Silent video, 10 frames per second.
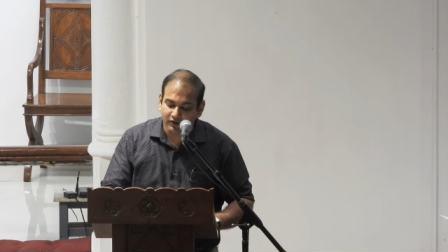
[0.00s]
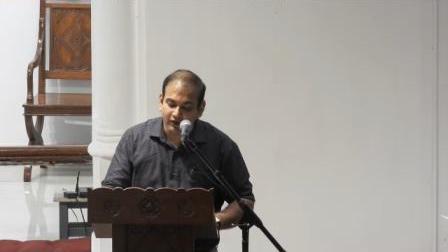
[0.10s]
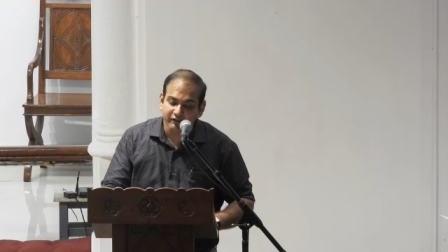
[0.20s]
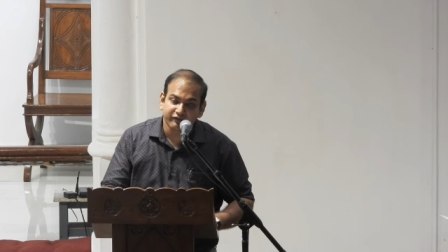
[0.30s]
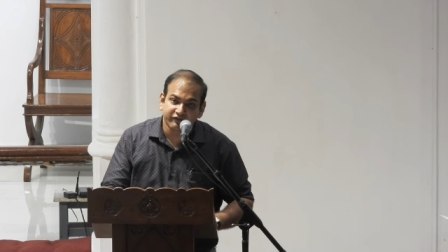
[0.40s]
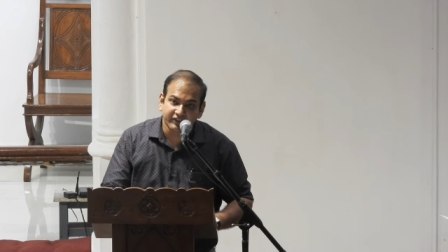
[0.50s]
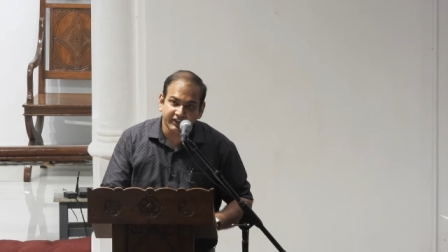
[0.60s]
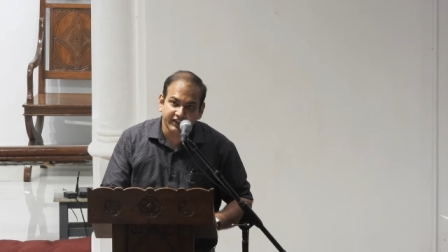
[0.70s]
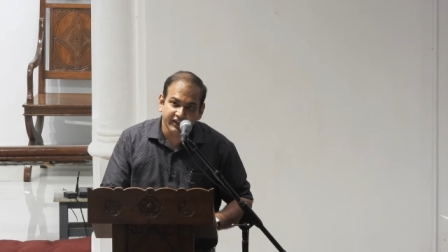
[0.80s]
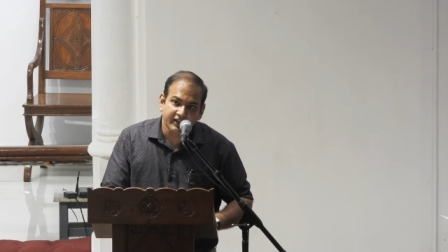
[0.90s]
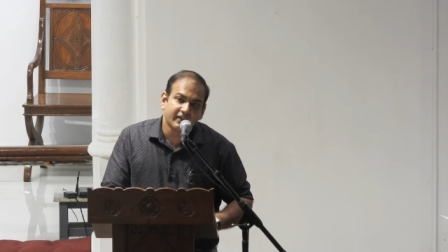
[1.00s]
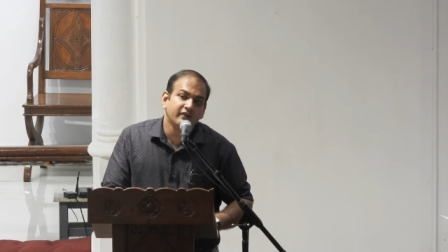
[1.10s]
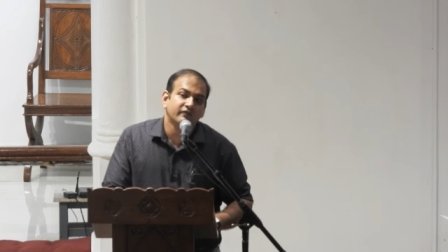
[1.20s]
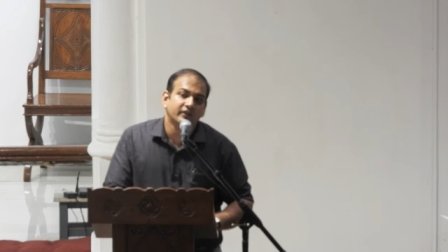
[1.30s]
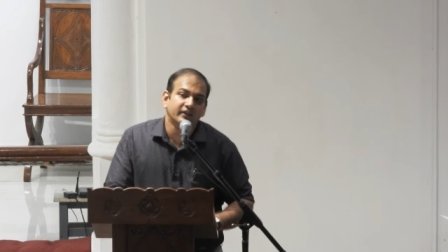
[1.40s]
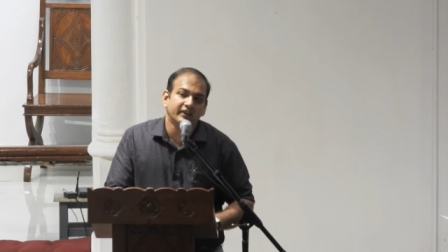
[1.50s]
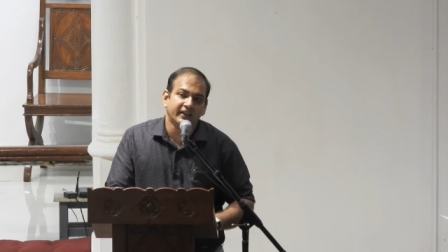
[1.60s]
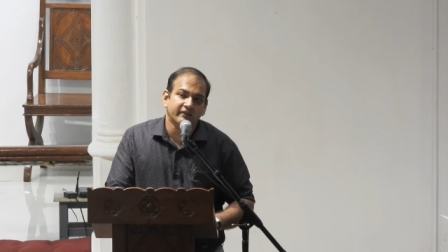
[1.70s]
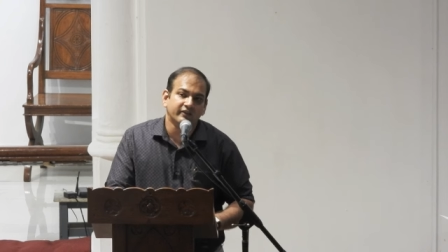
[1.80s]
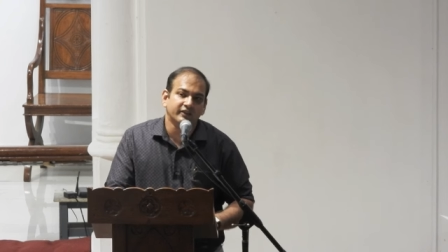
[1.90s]
God forgave
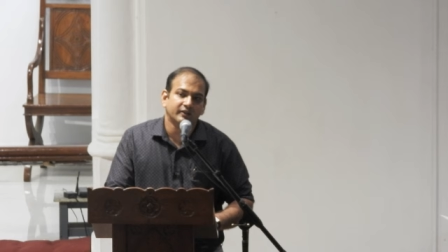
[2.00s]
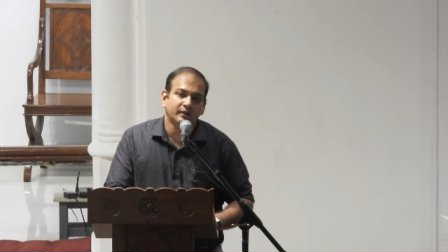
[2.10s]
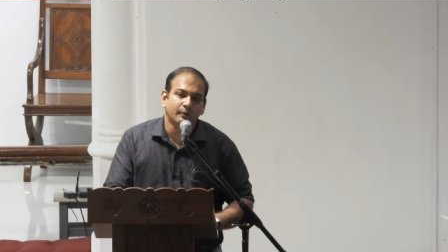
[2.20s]
David,